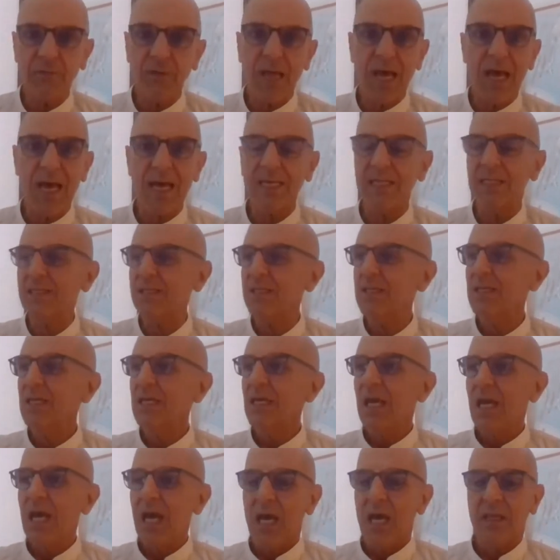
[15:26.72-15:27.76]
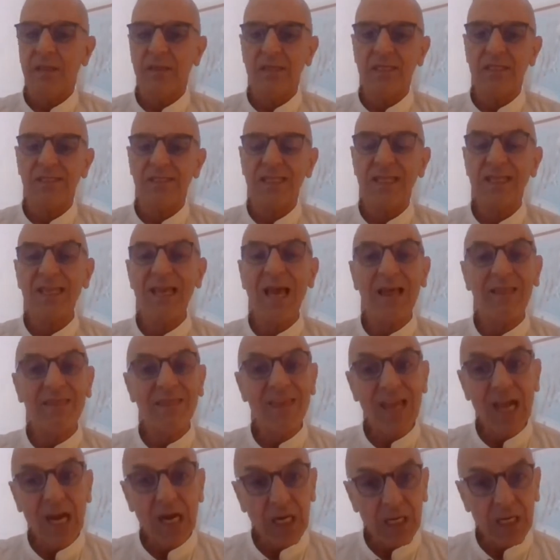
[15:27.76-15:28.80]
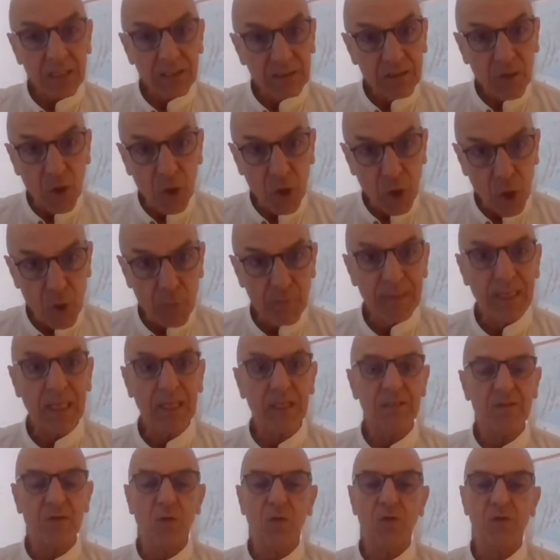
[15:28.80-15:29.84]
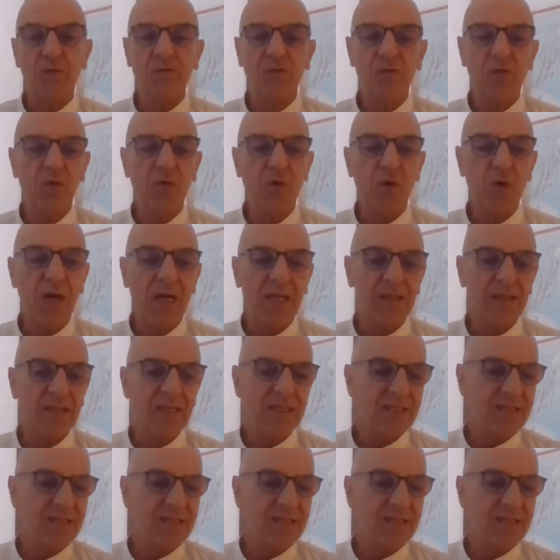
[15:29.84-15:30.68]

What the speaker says: flight and things like that, and they are Colombians also, and